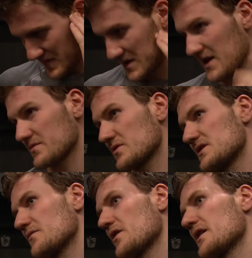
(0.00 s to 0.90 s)
a desperate
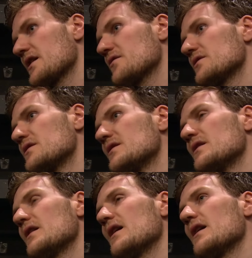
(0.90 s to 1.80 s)
team right now and
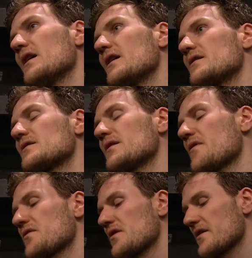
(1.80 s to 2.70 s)
came
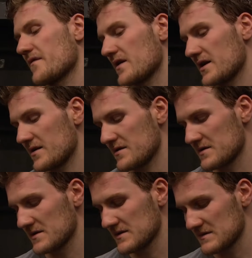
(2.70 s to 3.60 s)
out with a lot of fire.
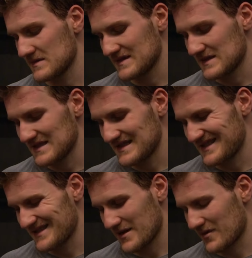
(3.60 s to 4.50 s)
And
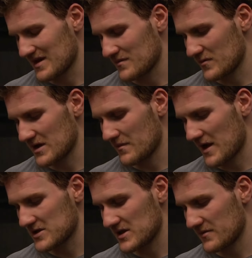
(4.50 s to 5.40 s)
yeah, we didn't
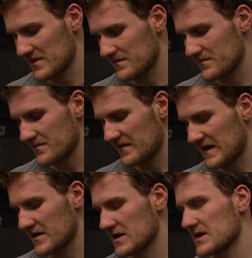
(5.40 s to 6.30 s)
match that. We
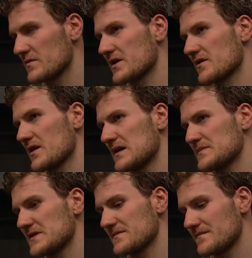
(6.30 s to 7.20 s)
found our game later
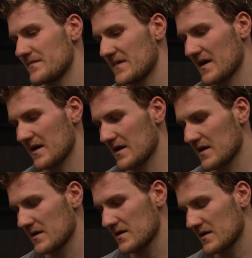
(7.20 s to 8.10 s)
on, but
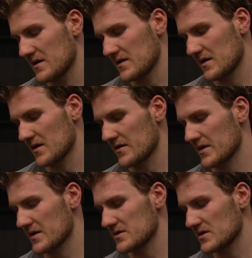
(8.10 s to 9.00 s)
you know, they're
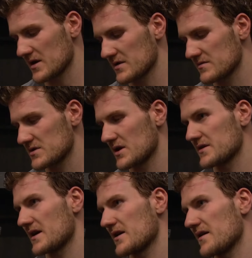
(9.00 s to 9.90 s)
going to try and shut
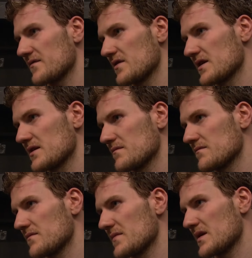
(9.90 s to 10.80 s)
it down after they get
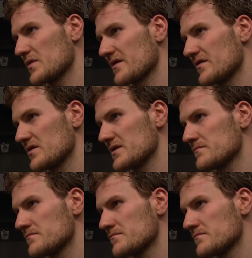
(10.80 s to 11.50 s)
that big of a lead.